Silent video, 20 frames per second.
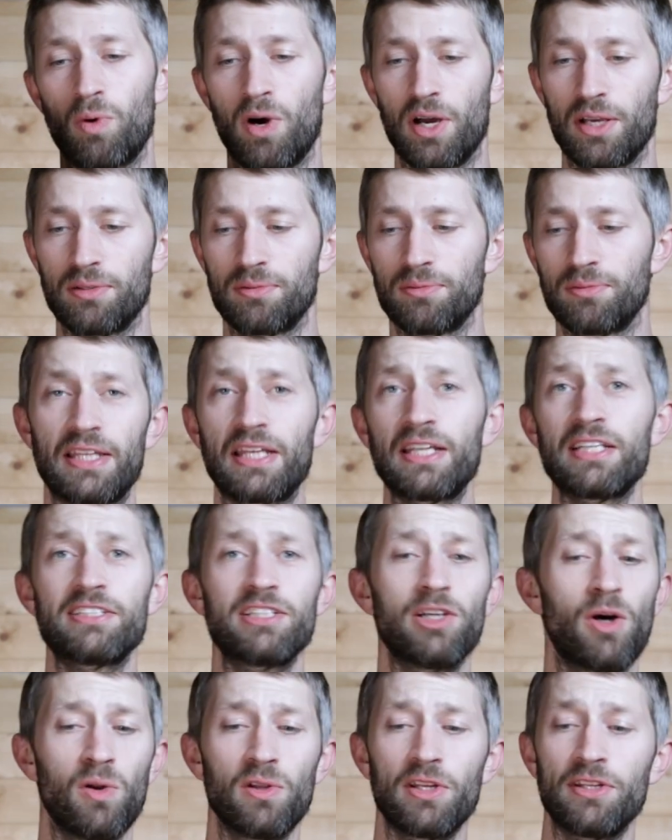one. And that is
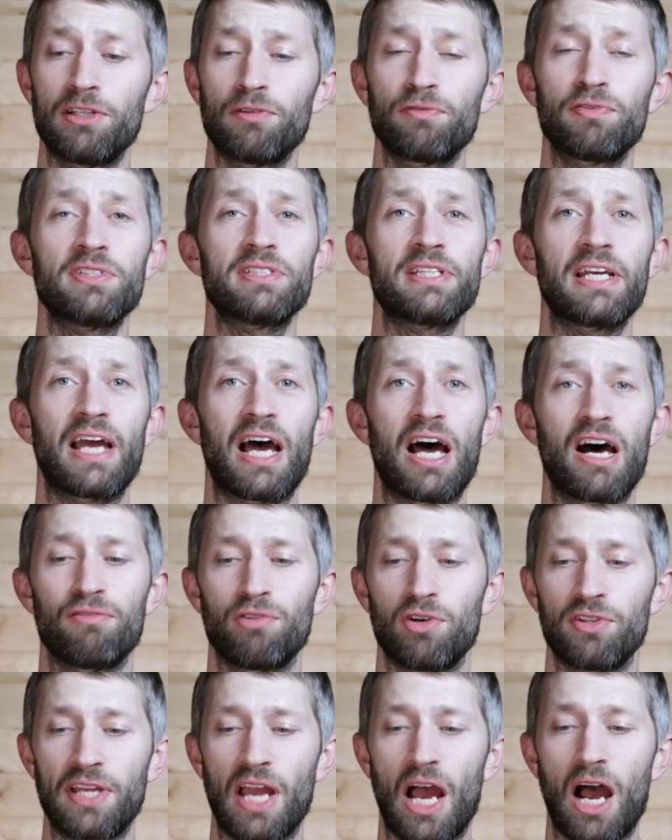the only difference they
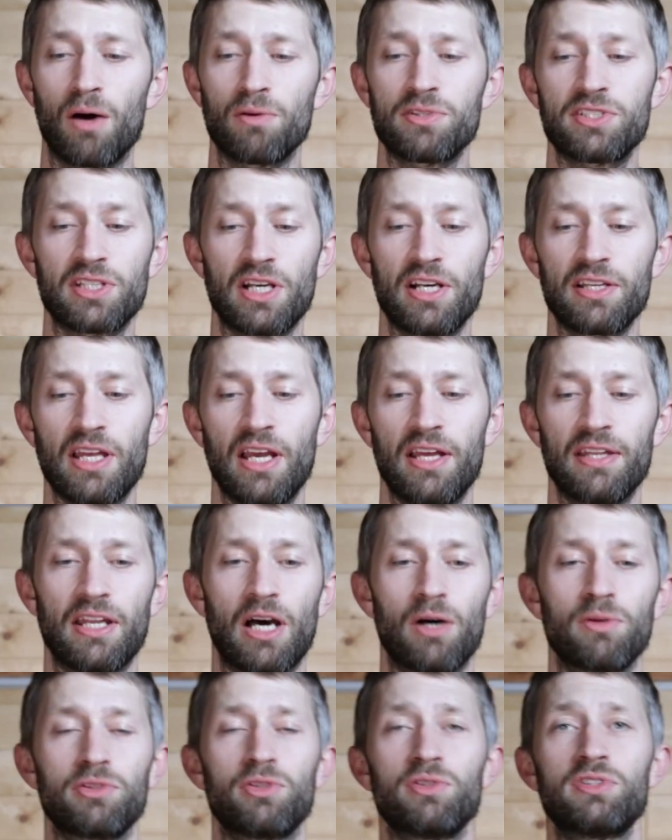have on the outside.
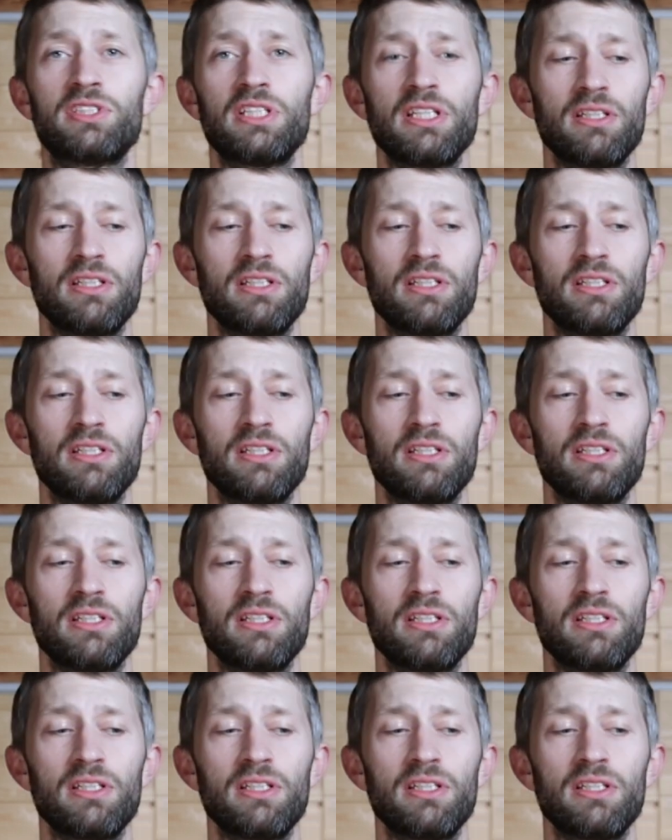Now to